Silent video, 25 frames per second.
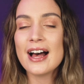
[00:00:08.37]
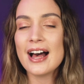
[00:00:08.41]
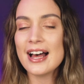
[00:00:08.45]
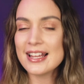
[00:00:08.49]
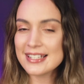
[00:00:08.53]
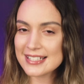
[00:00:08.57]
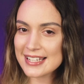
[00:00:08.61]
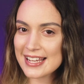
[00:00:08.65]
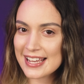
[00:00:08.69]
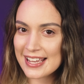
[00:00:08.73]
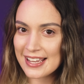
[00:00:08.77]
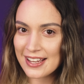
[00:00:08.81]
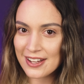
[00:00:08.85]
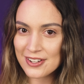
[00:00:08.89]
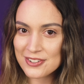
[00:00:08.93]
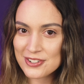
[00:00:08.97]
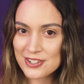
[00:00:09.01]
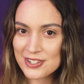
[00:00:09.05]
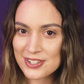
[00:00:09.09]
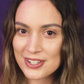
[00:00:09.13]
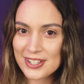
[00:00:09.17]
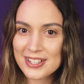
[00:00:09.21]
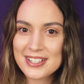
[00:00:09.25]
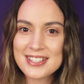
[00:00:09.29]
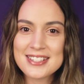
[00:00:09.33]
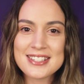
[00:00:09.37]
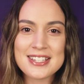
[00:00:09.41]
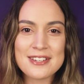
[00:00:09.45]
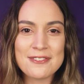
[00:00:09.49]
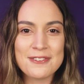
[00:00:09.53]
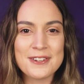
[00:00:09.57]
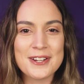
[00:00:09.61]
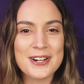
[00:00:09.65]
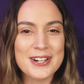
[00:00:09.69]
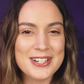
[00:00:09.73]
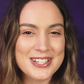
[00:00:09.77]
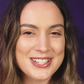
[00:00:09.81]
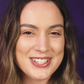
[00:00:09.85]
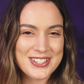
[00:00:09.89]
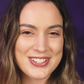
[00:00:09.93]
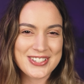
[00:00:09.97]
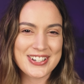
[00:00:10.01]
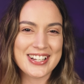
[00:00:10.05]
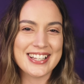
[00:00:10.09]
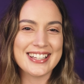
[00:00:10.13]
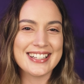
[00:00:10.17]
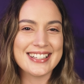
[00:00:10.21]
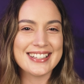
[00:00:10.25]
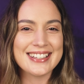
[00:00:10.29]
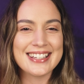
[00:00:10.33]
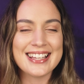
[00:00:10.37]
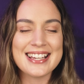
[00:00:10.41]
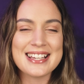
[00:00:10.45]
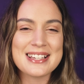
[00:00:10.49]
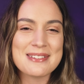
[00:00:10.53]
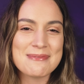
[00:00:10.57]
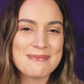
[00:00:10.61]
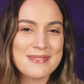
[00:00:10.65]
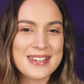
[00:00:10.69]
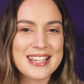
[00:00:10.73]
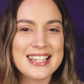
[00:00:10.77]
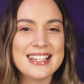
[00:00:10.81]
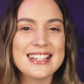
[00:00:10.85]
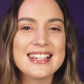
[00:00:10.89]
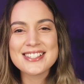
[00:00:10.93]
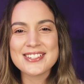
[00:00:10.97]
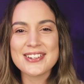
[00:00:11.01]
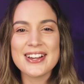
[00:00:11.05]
under $800 if you're Australian like me.